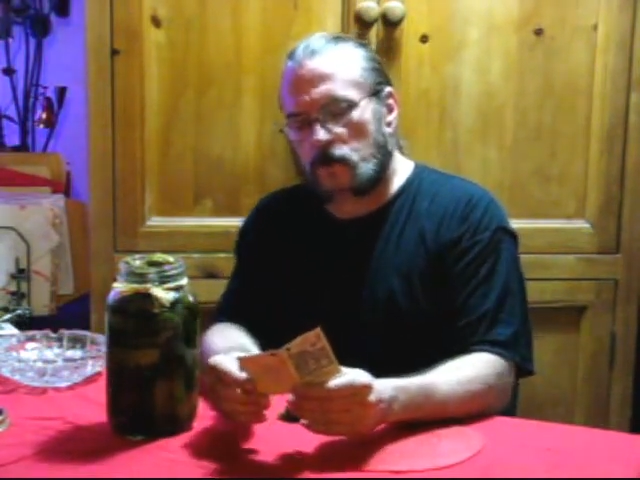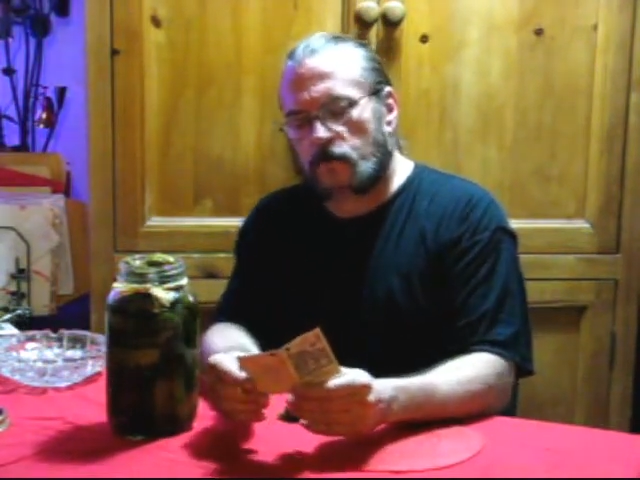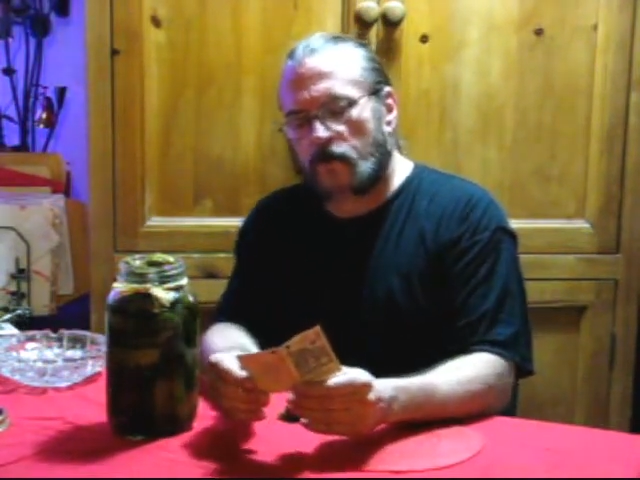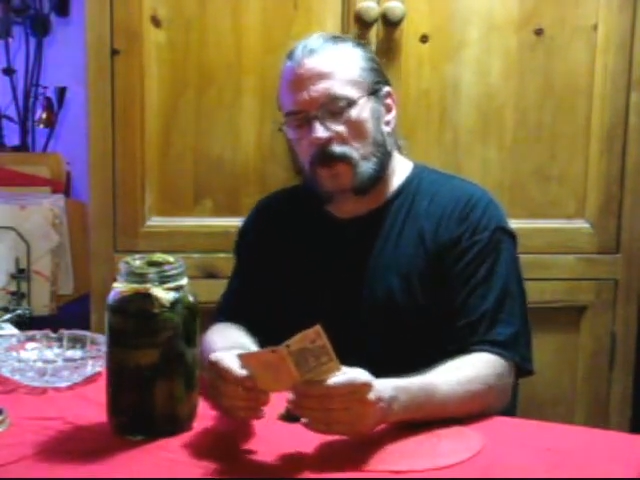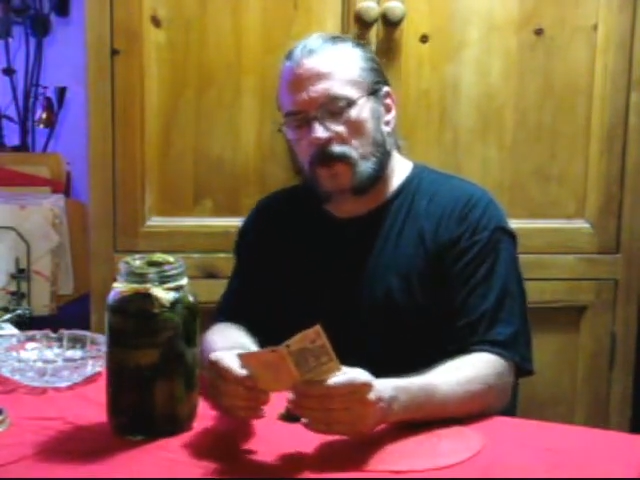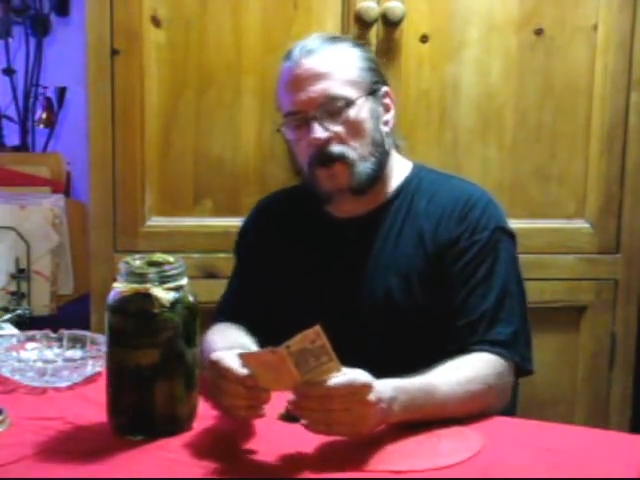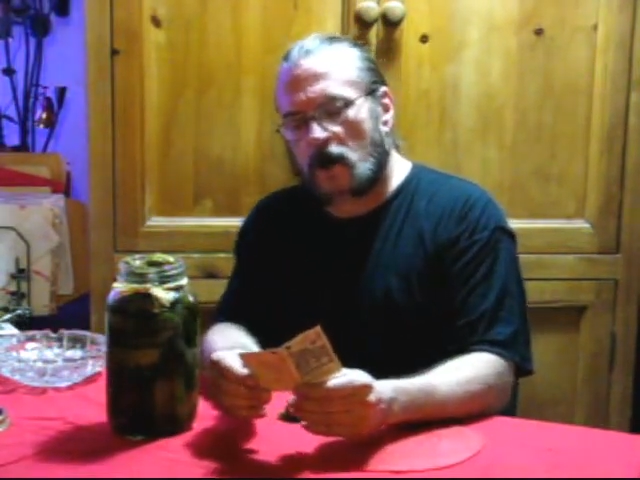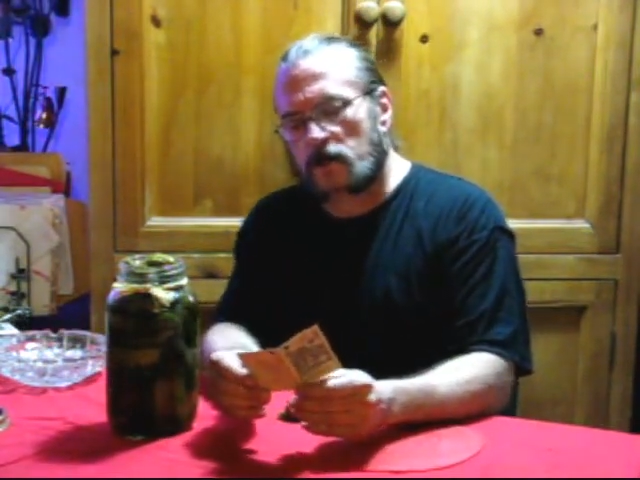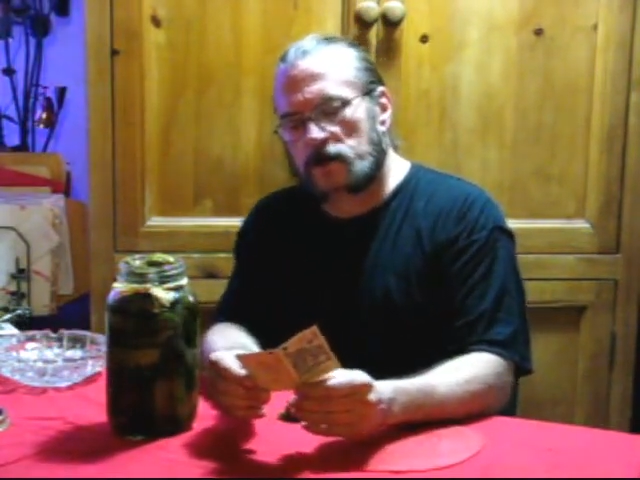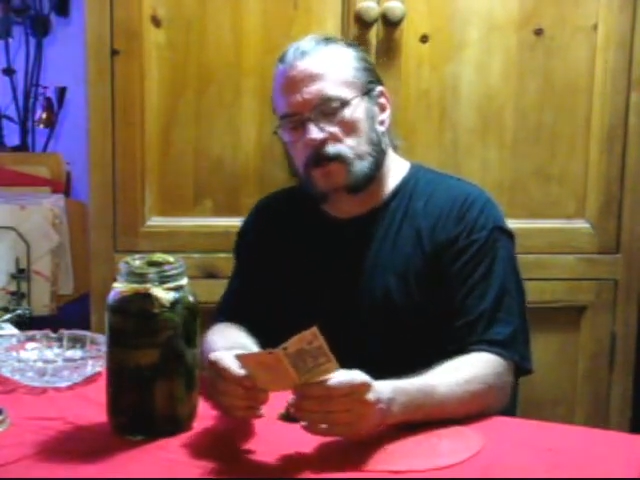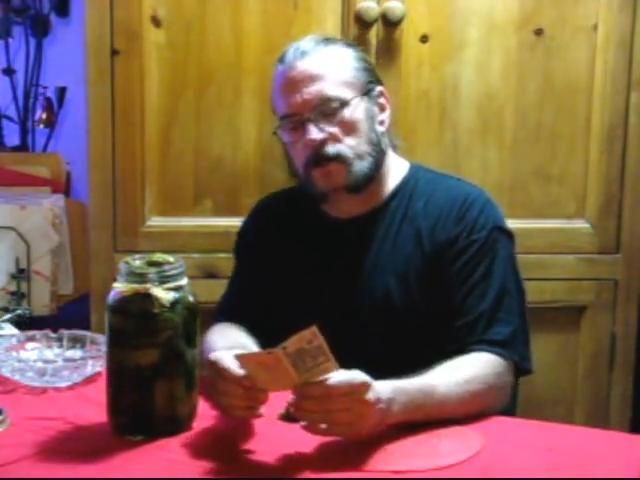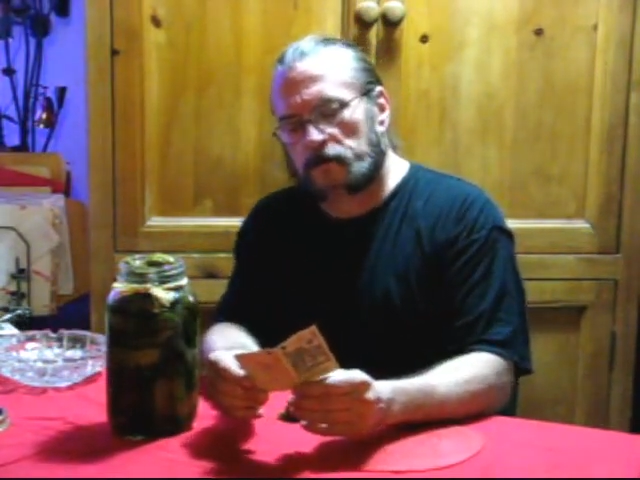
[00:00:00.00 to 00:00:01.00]
Truth Valley
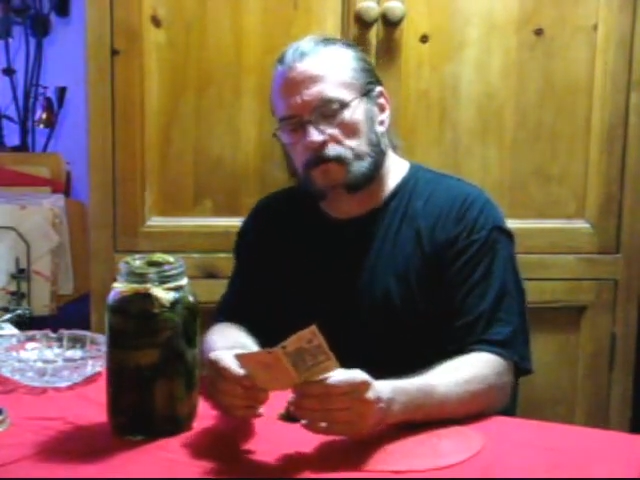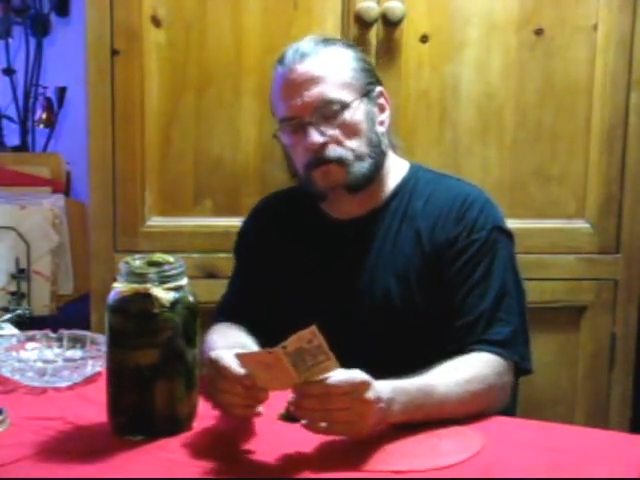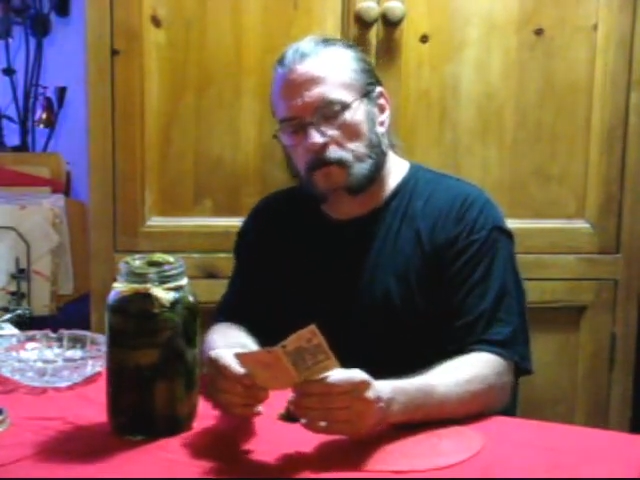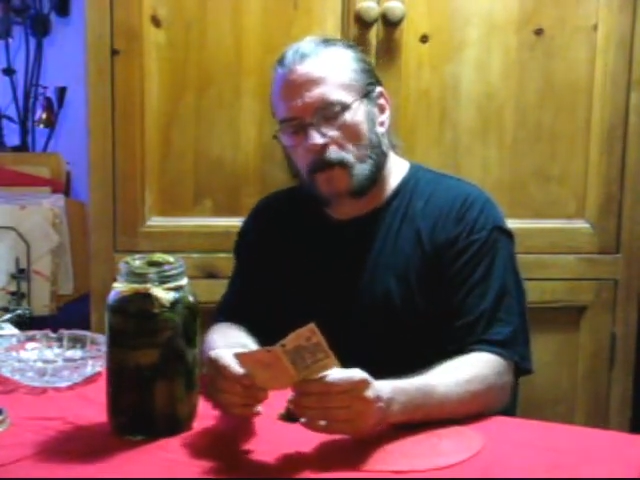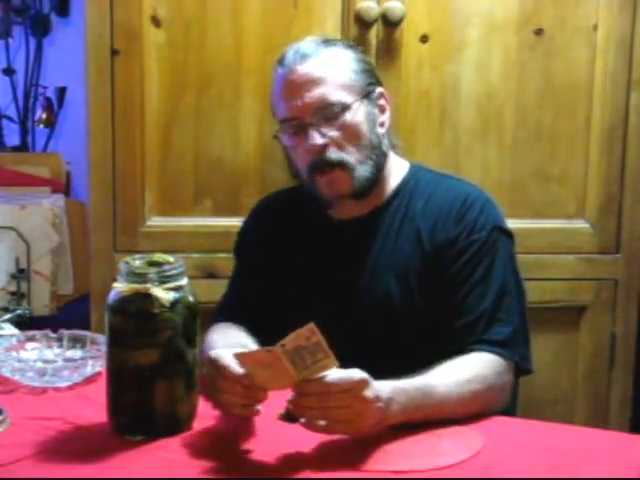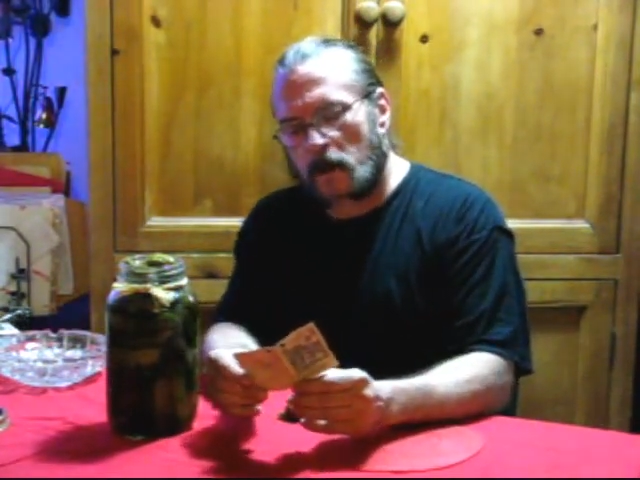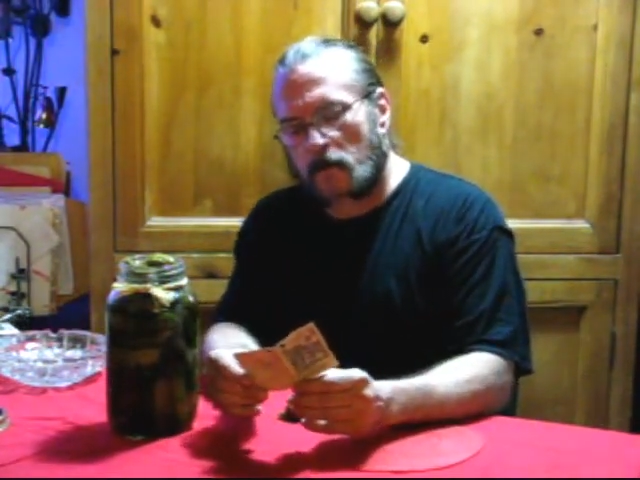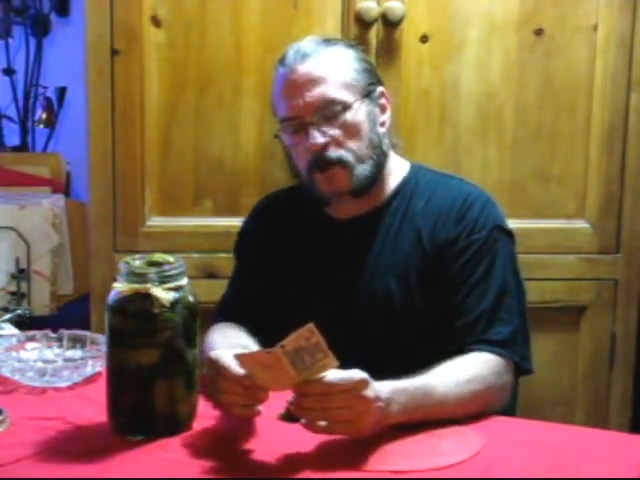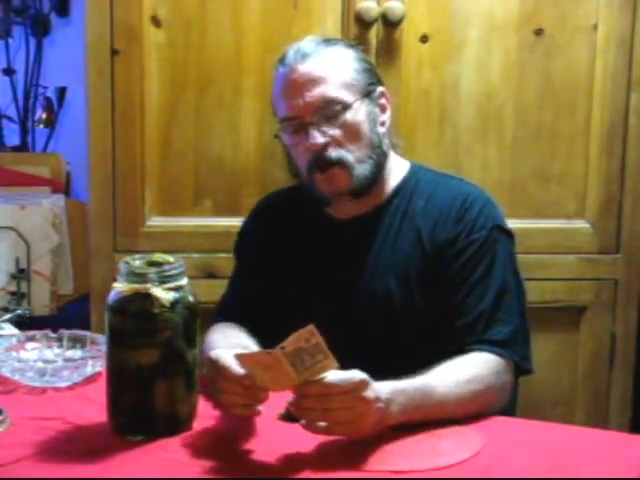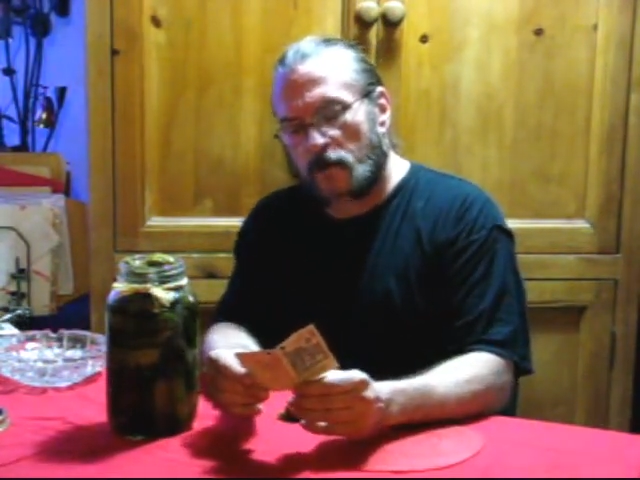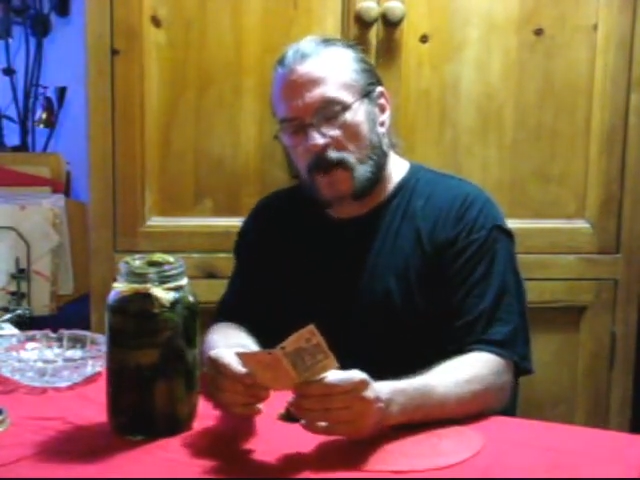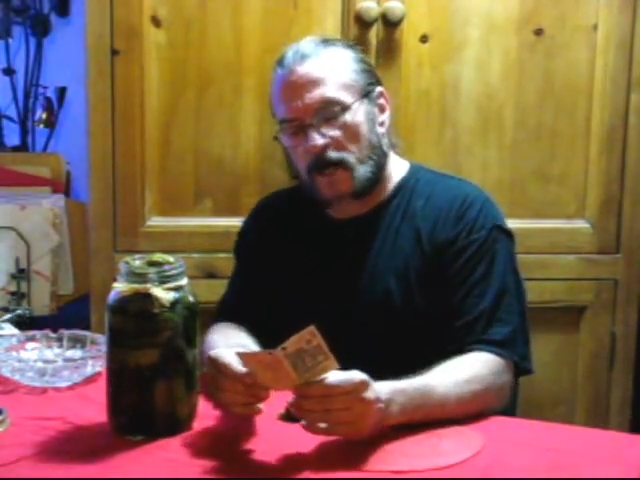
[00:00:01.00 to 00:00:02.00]
Gardens,
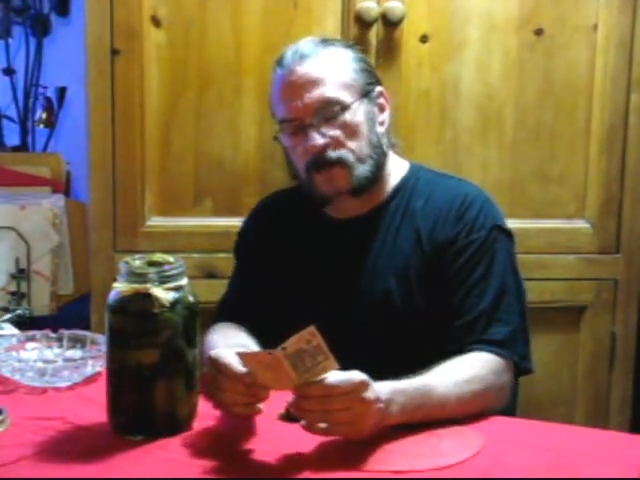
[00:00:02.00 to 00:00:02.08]
P.O.